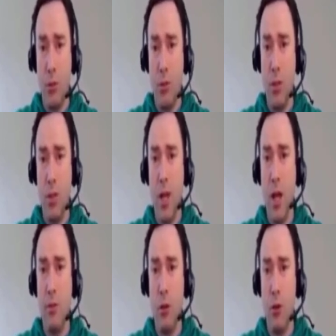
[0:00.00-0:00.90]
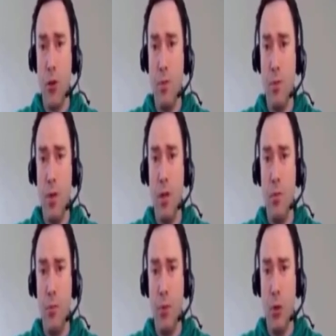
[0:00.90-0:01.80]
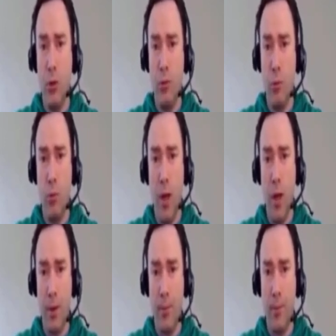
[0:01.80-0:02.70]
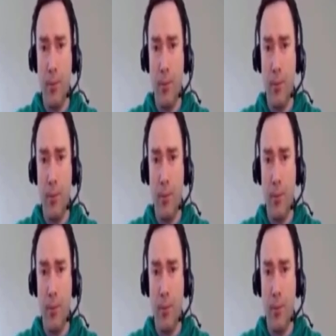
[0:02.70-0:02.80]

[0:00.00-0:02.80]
So this is kind of a dream position for black.